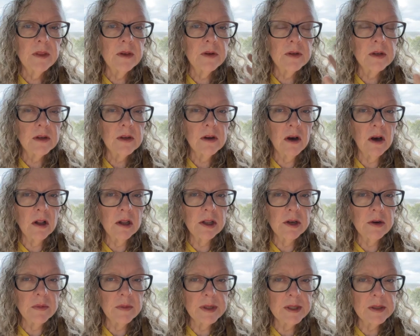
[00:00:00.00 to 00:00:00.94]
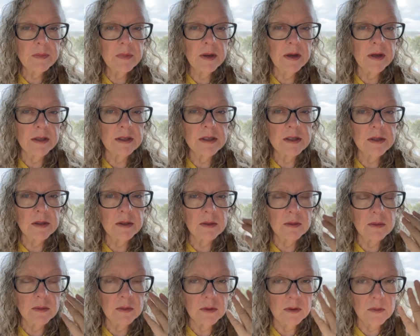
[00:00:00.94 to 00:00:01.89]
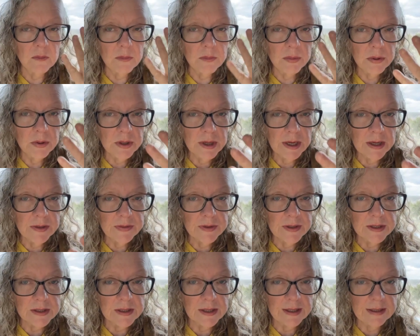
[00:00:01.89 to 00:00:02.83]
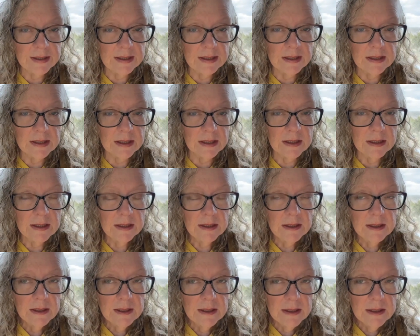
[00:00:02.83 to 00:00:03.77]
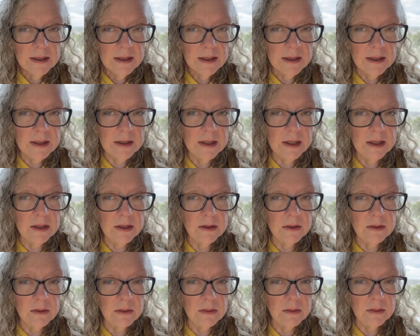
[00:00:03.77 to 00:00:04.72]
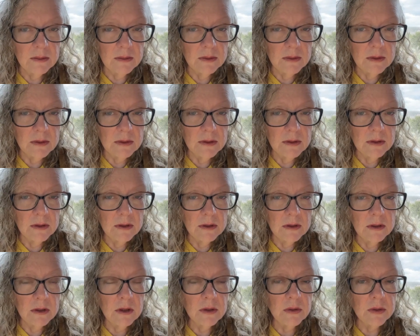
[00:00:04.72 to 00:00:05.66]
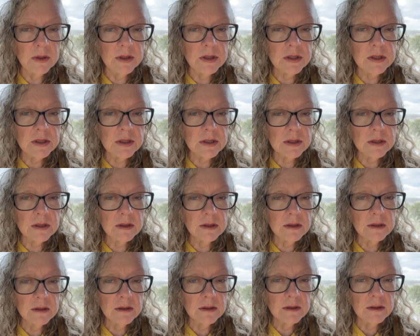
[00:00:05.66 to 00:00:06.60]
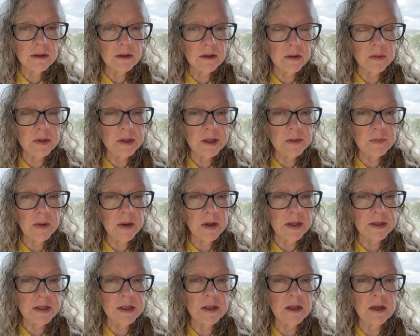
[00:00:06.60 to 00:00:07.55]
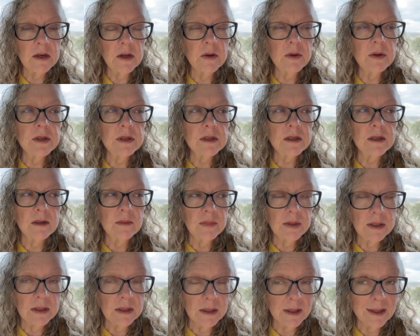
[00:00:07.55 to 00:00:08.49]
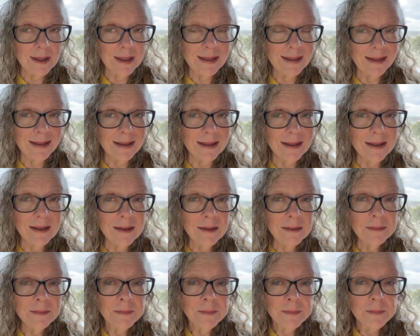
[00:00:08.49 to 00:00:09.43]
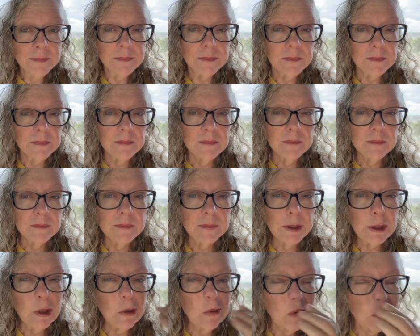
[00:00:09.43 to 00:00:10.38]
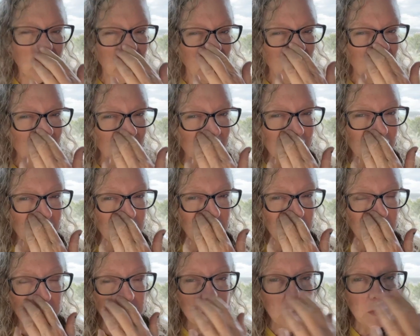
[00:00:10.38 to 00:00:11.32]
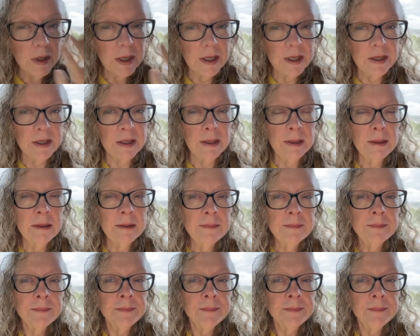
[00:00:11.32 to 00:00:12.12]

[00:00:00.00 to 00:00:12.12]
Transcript: There's a call and a response. So you put out this idea, and then you notice the response. And the notice can be an idea, but don't let it be too heady.